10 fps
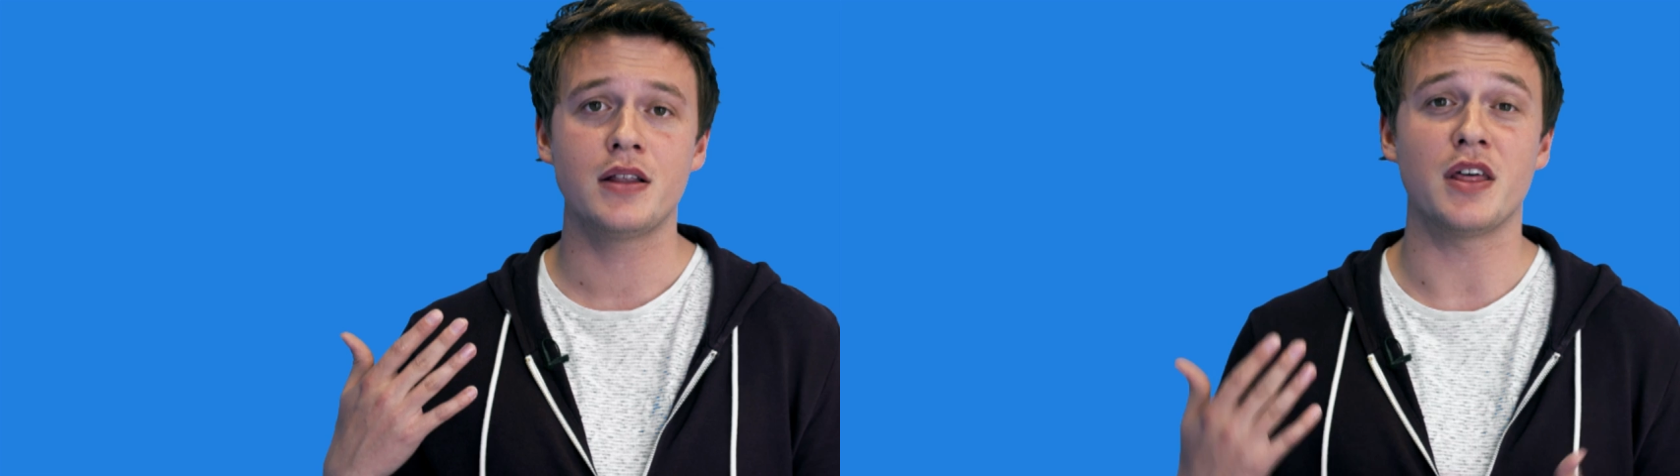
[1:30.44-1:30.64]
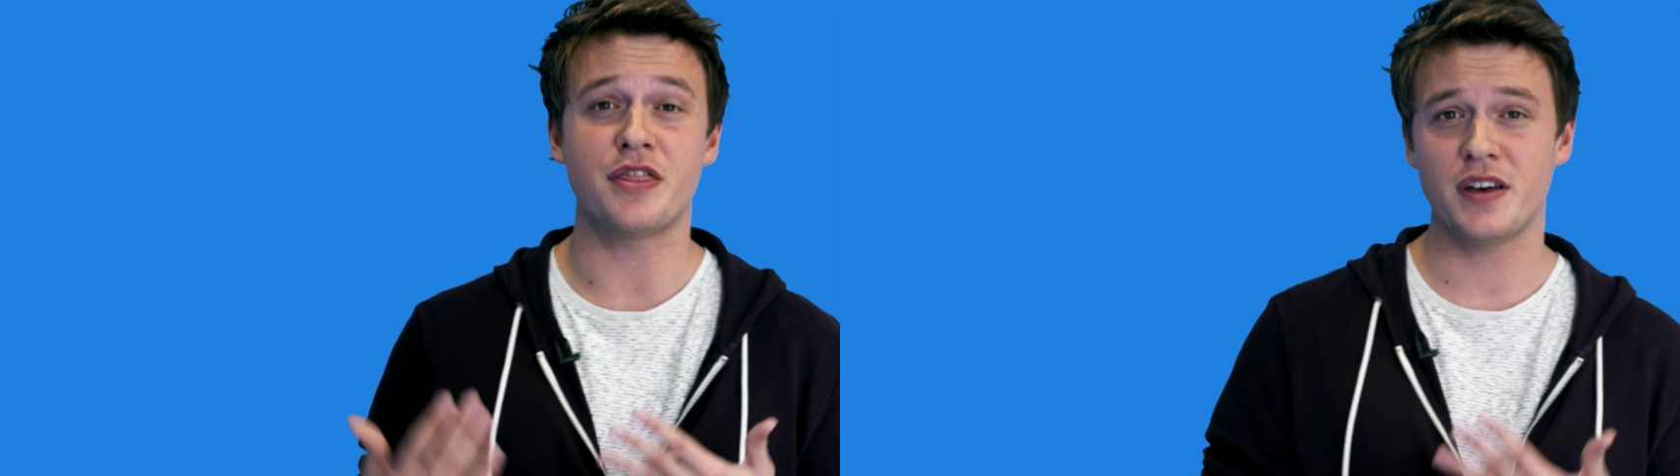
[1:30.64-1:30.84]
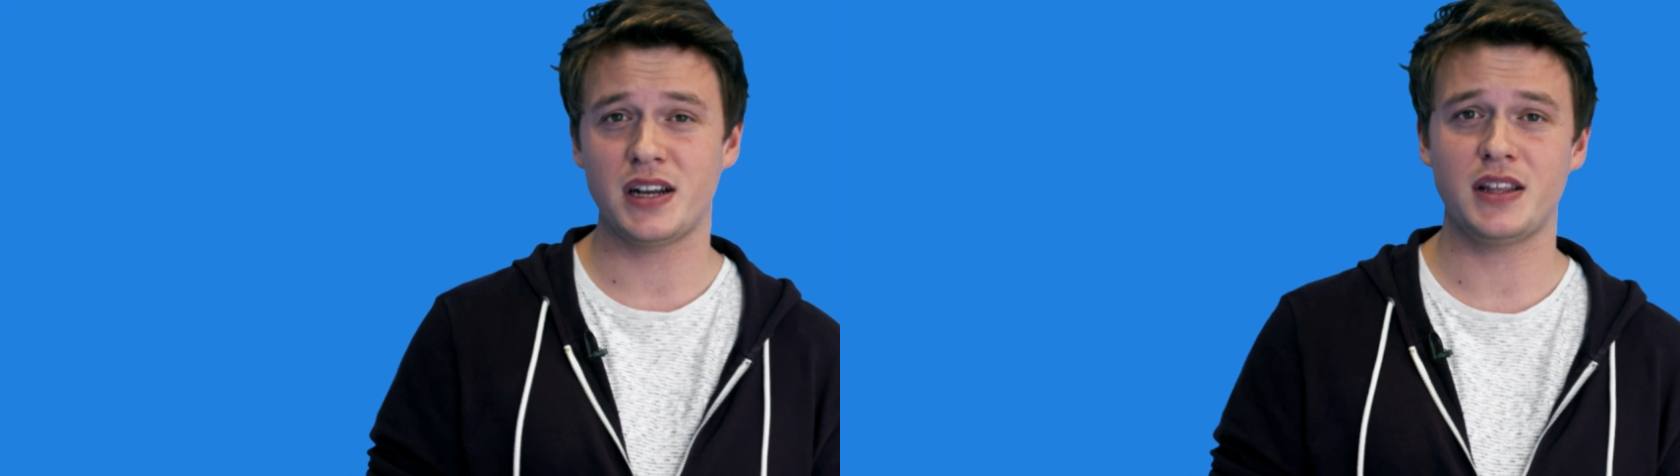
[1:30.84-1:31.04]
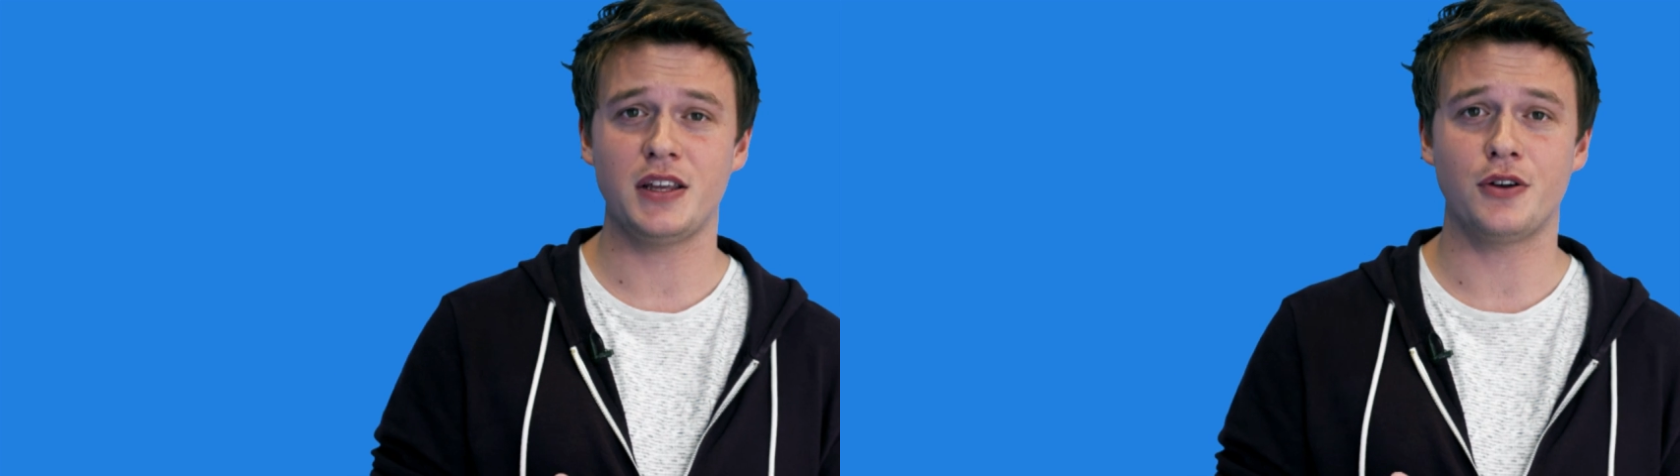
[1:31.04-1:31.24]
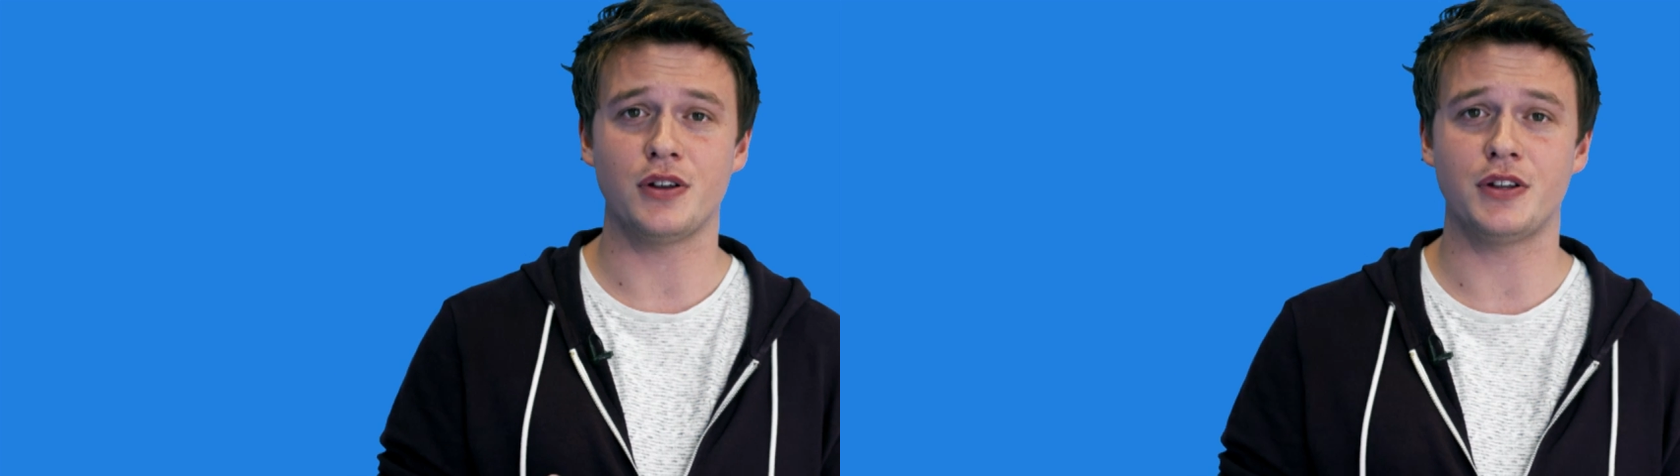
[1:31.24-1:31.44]
The third thing
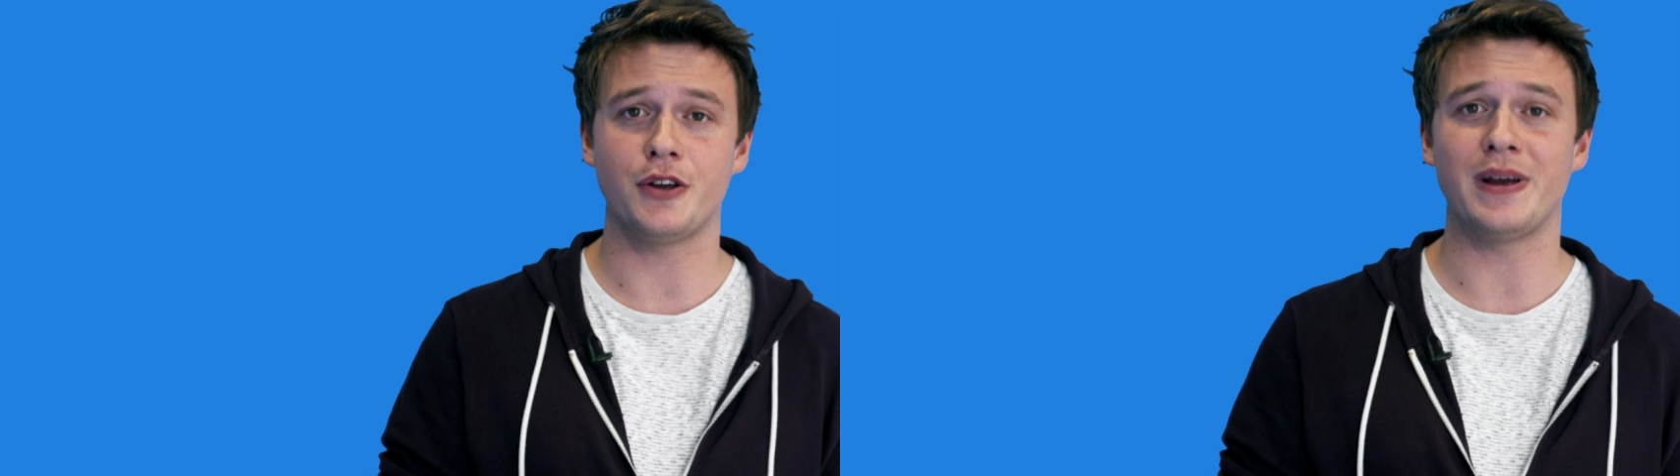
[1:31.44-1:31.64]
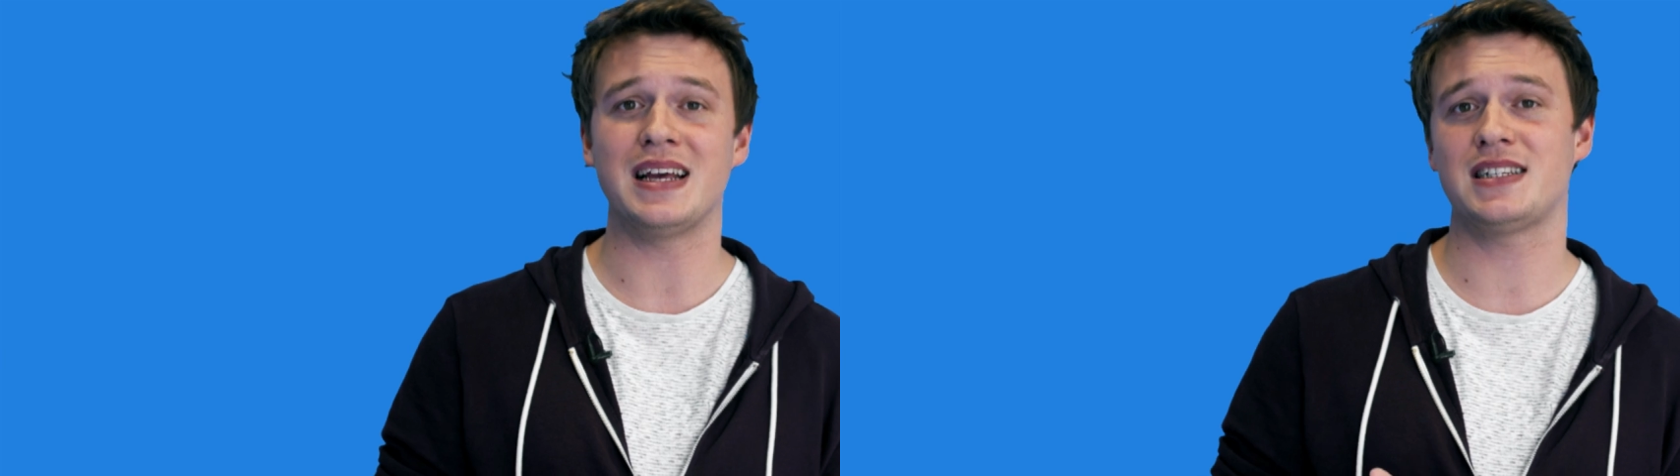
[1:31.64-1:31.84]
you can do is